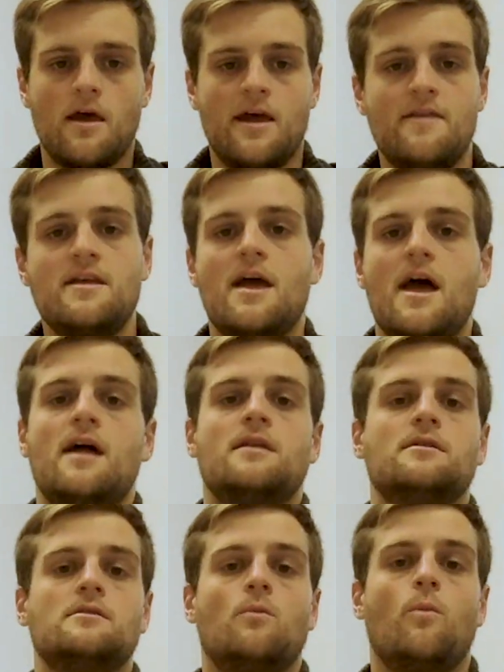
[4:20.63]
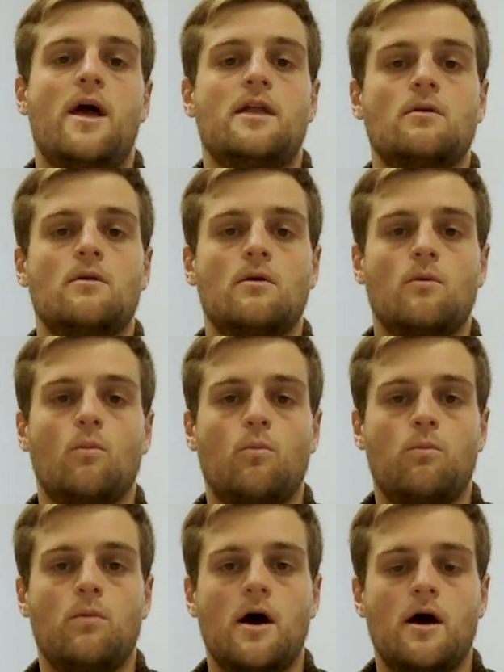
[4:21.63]
in the end, when
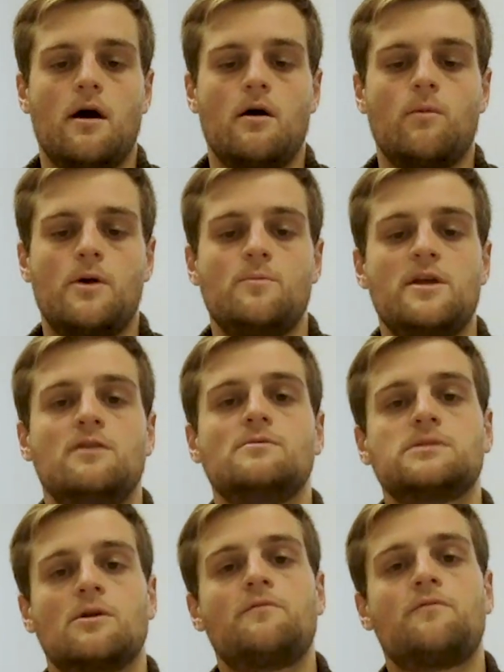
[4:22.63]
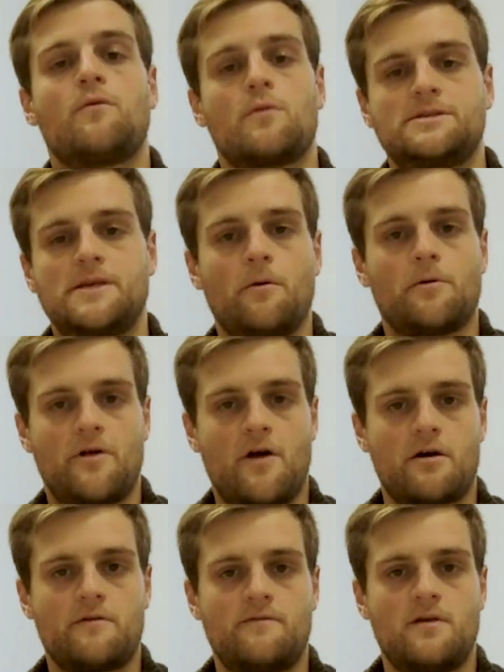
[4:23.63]
uh, when we use low force
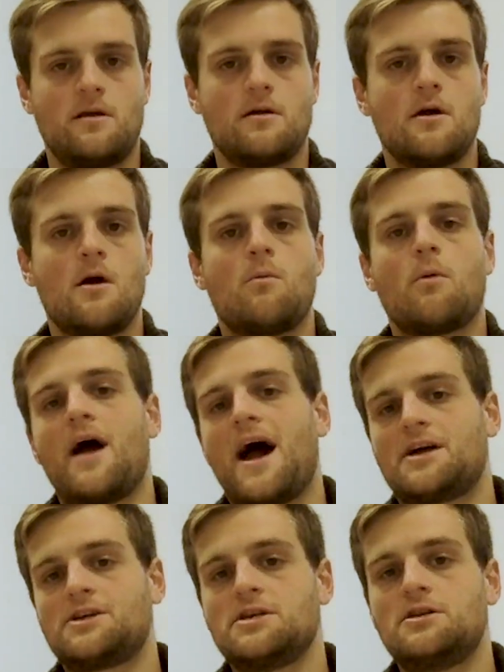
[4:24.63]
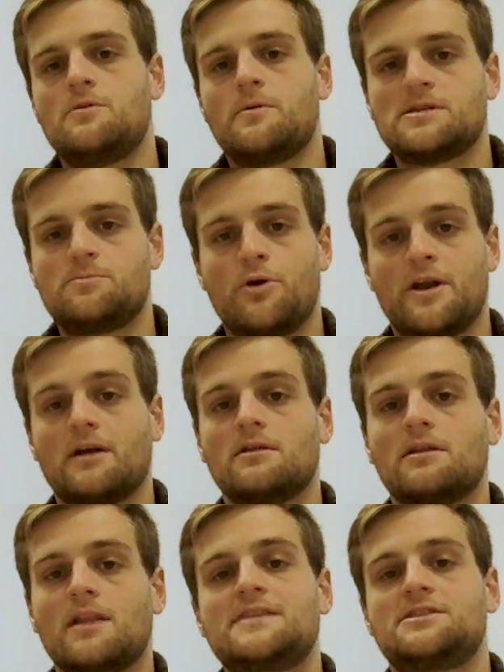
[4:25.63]
stereolithography, what we're actually doing is
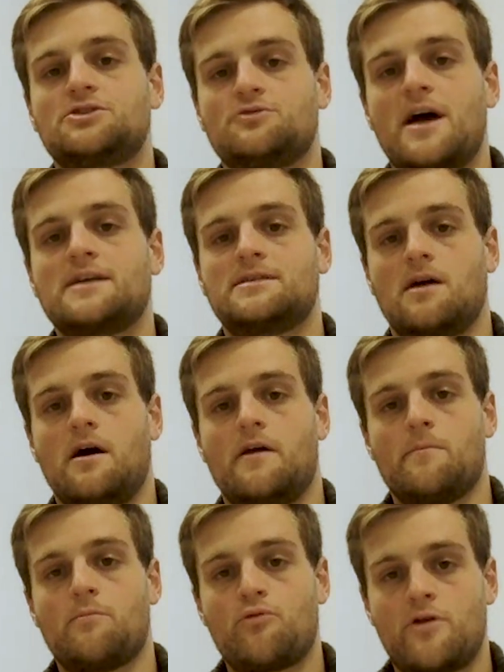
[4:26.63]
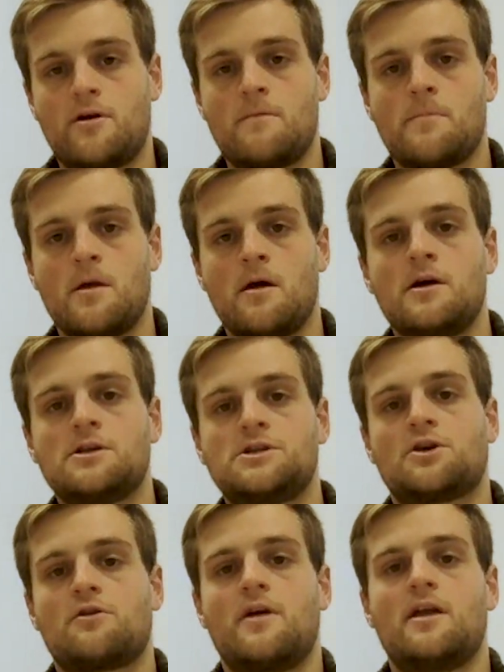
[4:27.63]
putting less stress on the printer
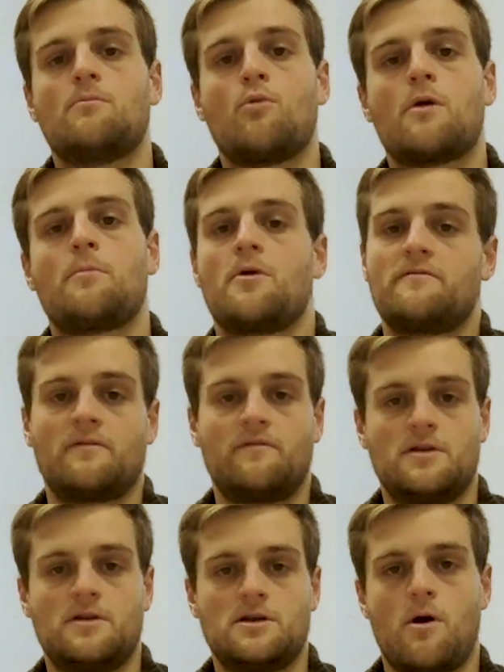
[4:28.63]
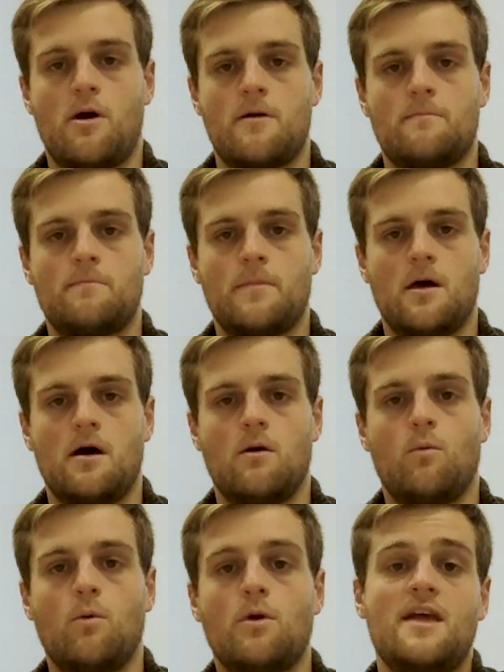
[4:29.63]
to create a more perfect finished part. Uh,
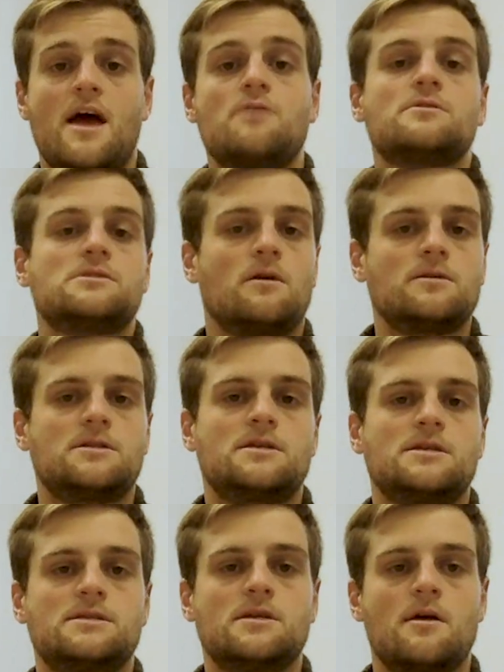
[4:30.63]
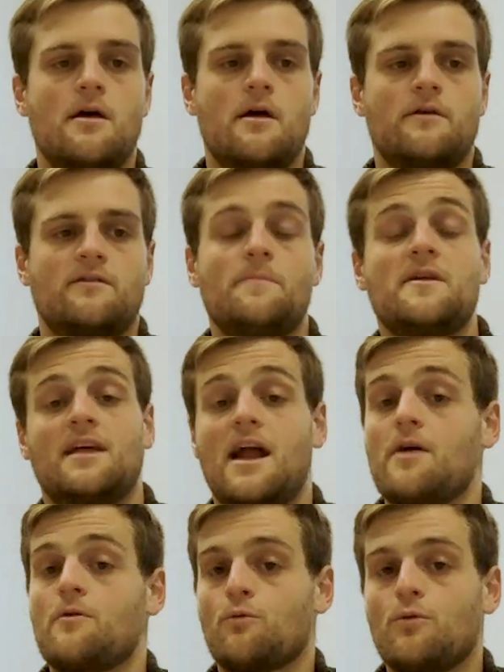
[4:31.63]
one of the end results of this, something that
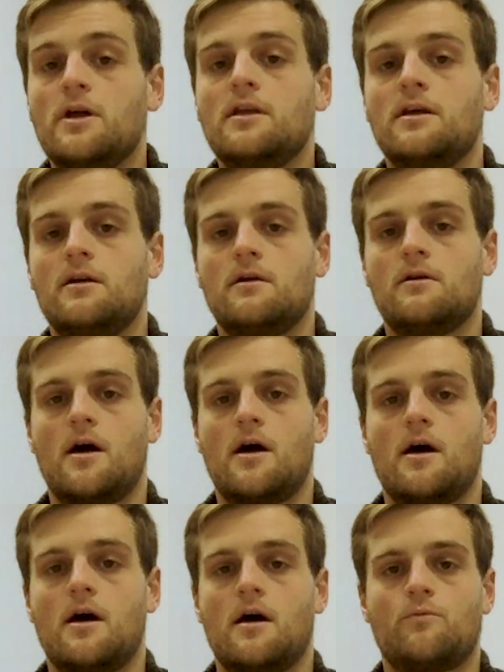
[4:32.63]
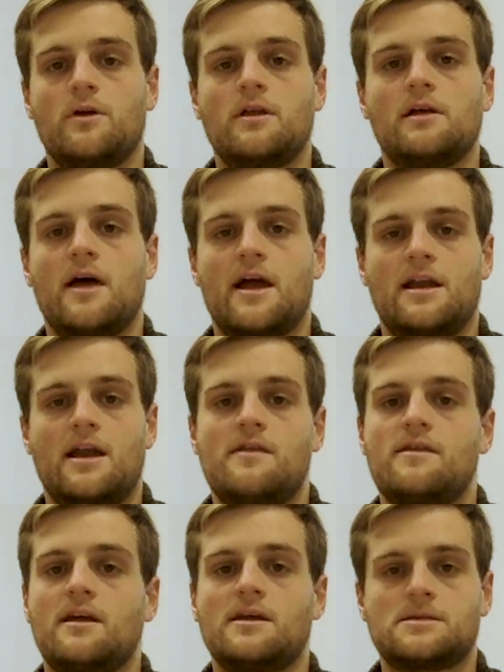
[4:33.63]
I really, uh, really like, and I
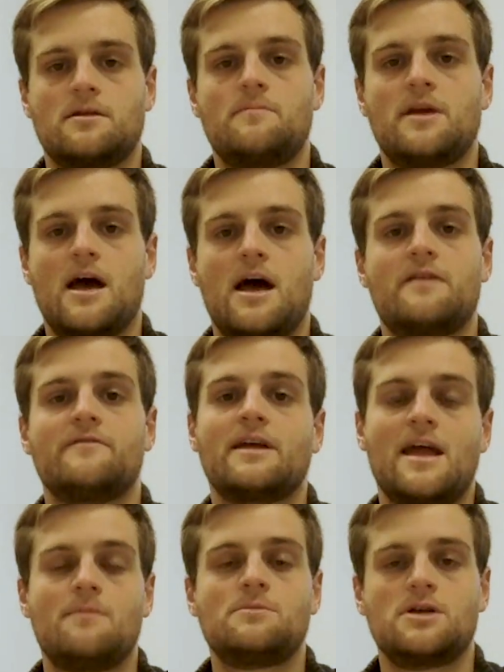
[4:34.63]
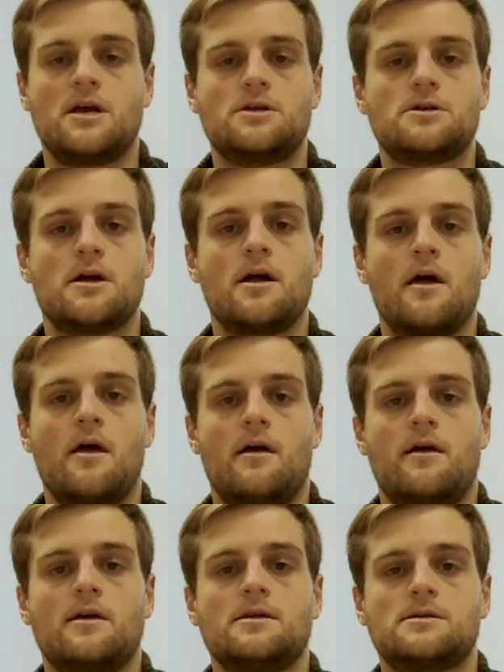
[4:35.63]
think is going to be kind of a game changer,
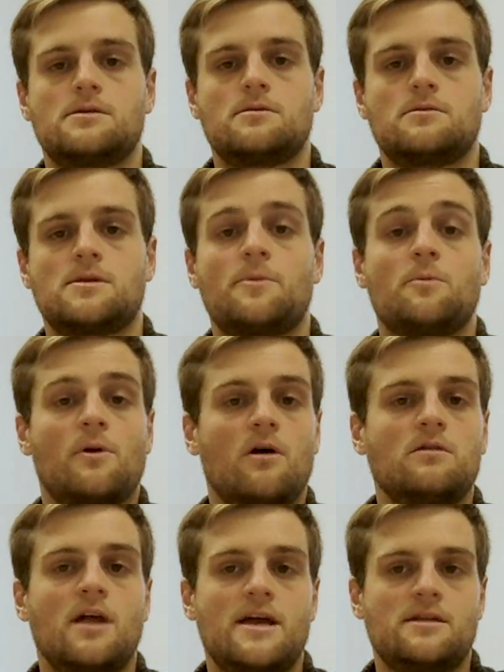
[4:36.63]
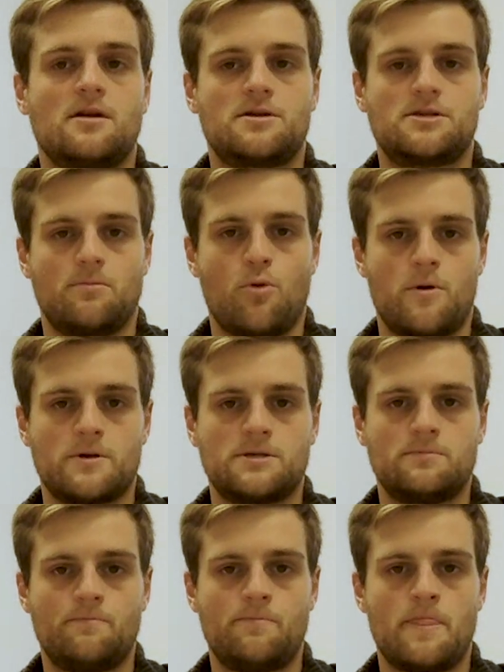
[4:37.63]
is something we call light touch supports.